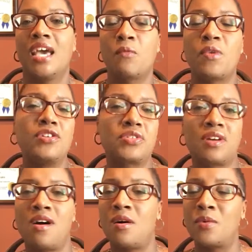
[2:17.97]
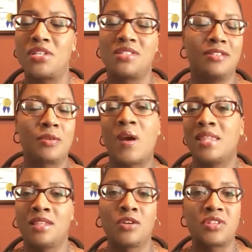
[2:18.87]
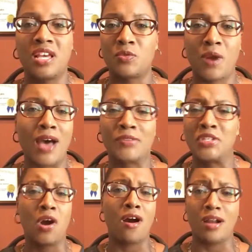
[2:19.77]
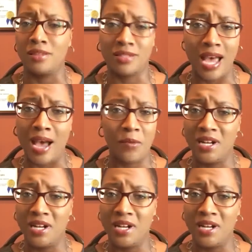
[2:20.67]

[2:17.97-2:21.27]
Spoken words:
And we used to always, those days we're out in the yard all the time.